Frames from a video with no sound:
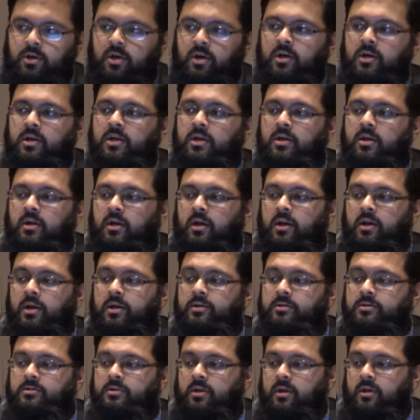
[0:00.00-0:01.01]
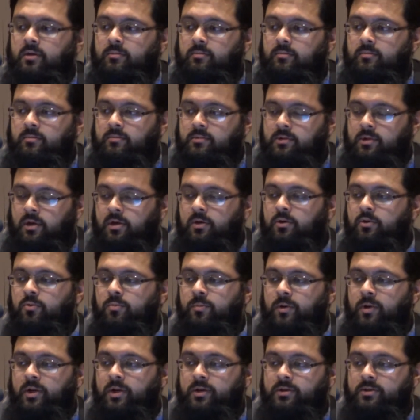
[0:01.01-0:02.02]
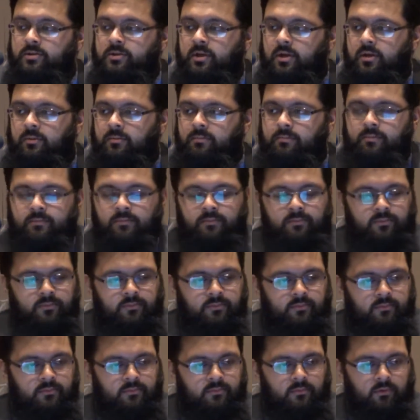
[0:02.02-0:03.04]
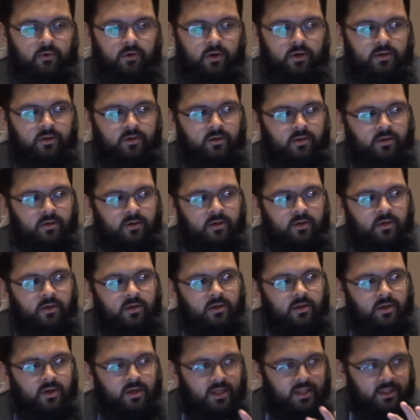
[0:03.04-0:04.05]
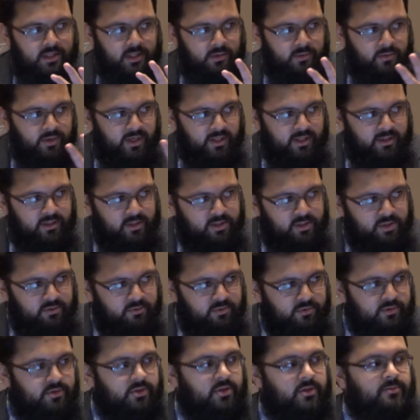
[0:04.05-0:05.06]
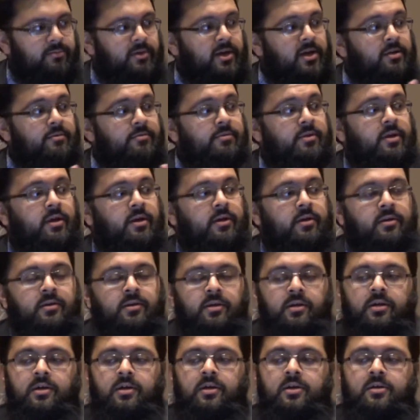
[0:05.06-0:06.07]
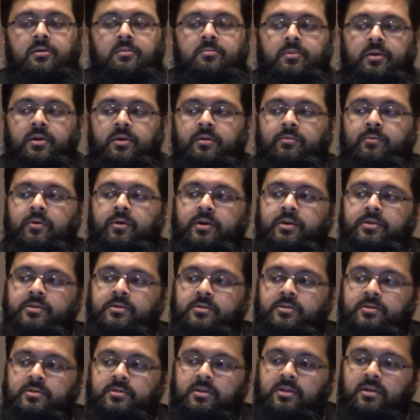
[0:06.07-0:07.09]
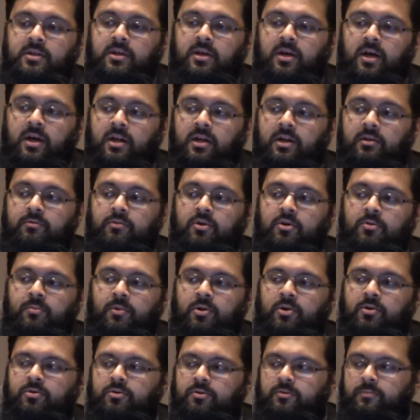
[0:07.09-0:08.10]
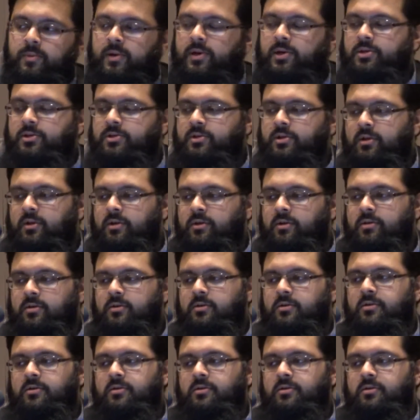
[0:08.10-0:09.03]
Israel alayhi salam, Yaqub alayhi salam, right? They were in the Jerusalem area, but it was under Roman occupation,